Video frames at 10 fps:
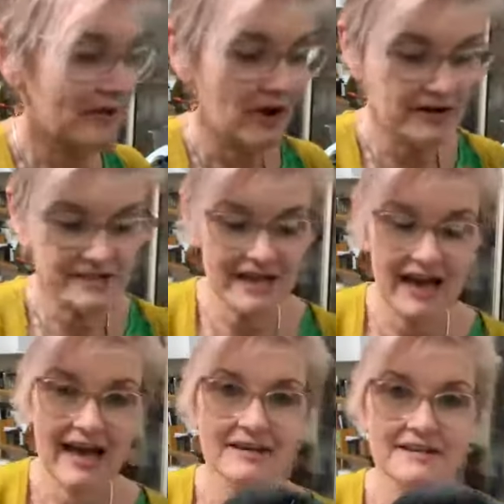going to
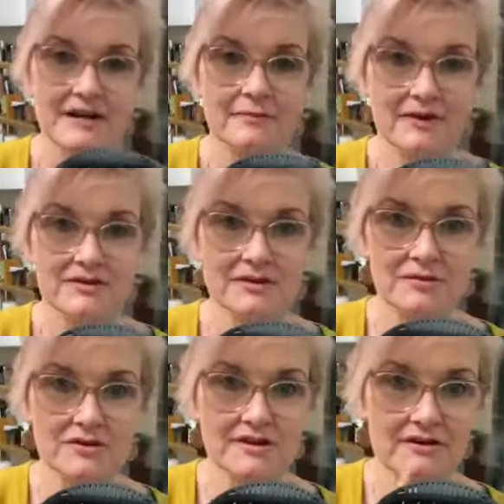add, and because I'm
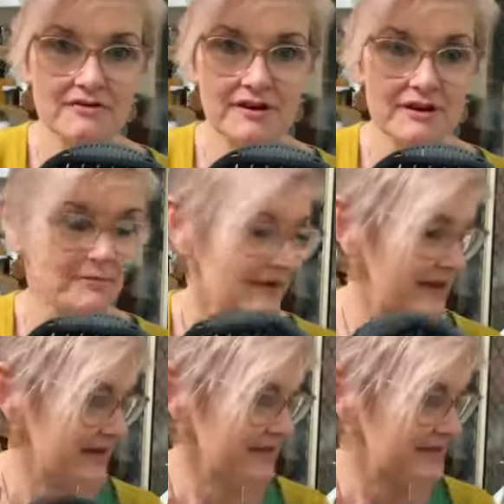using green
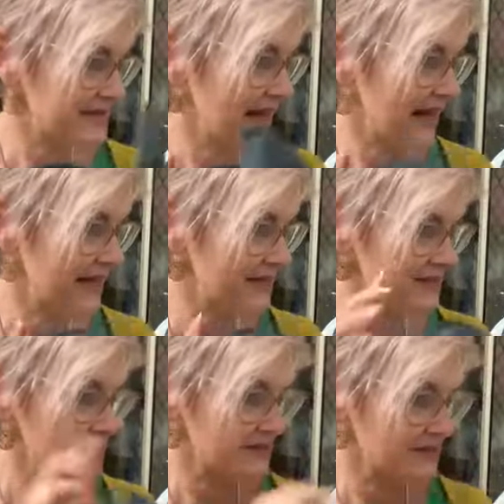beans
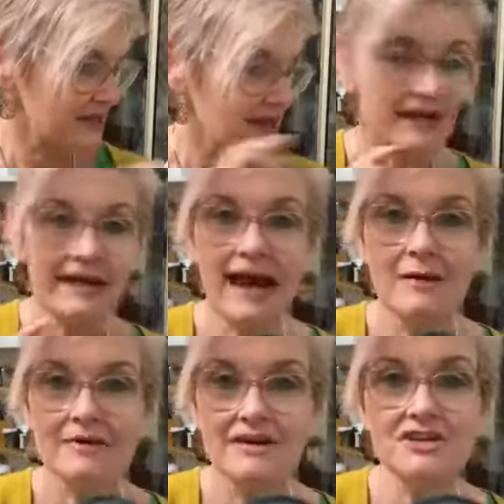and
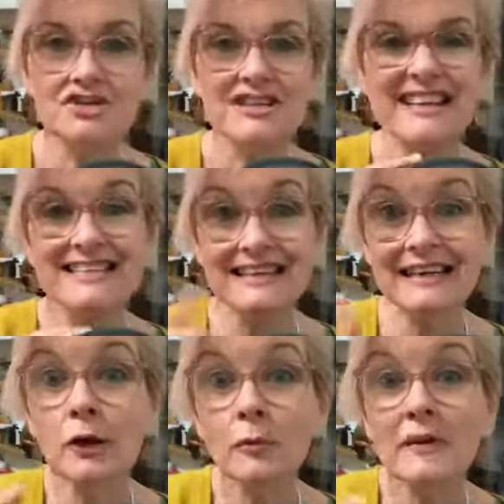cabbage, it needs a
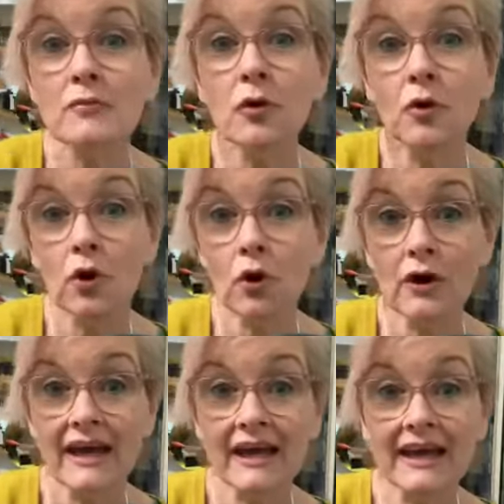little bit more
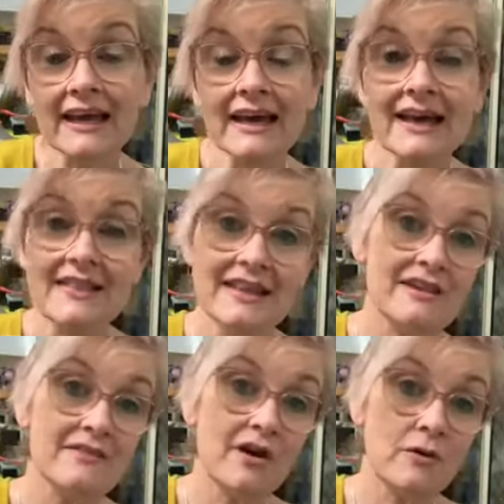cooking than
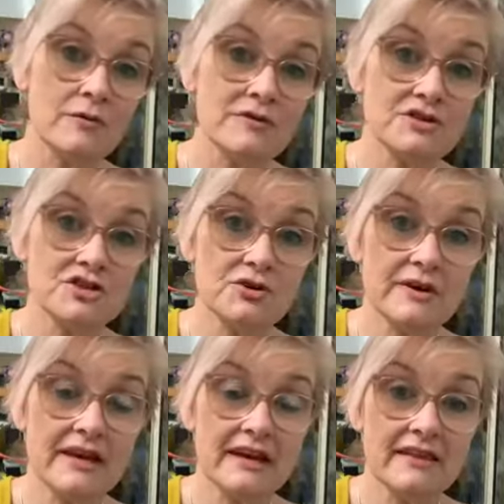if I was
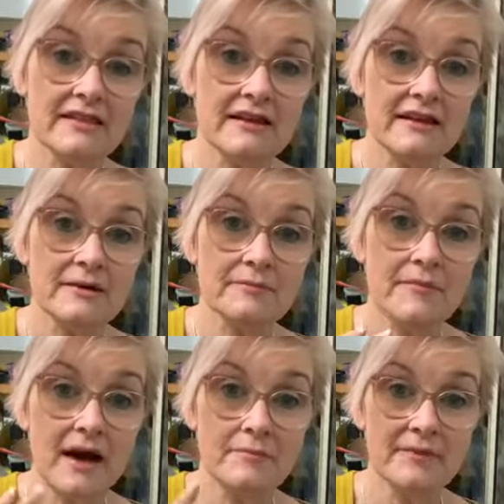doing the
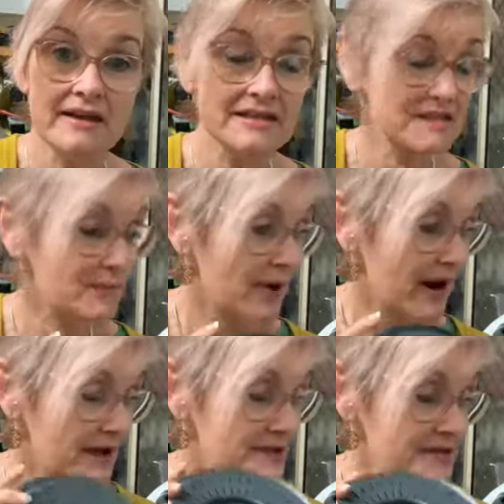bean
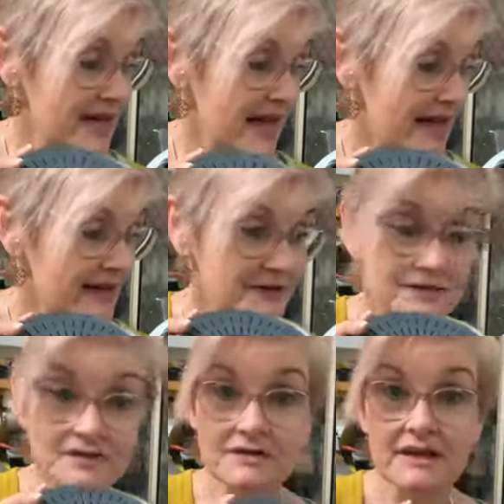sprouts
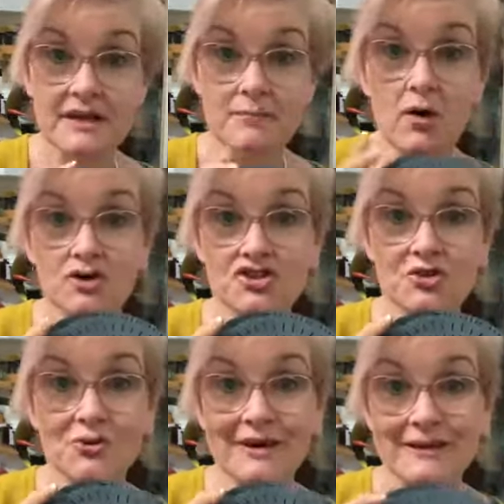and the bok
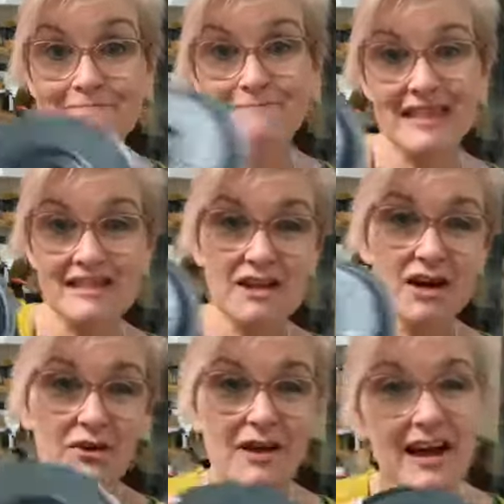choy.
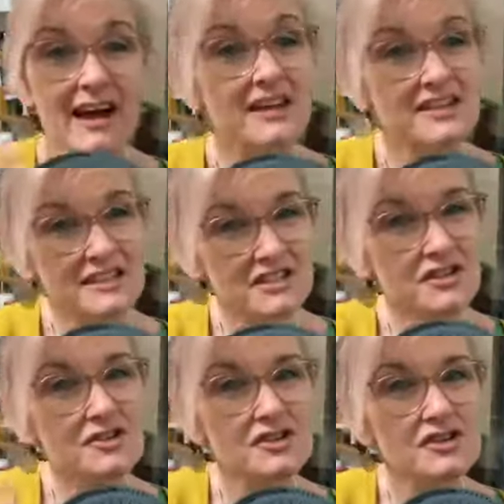So just
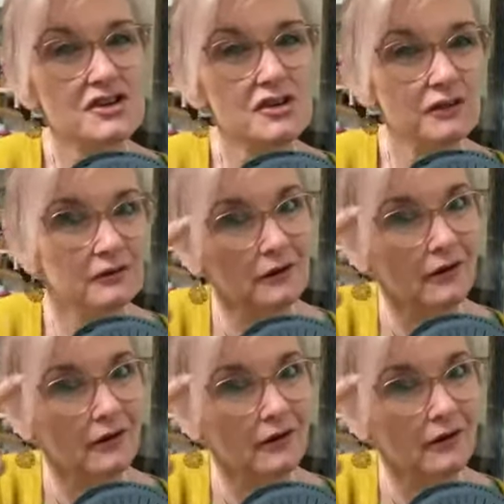use your noodle,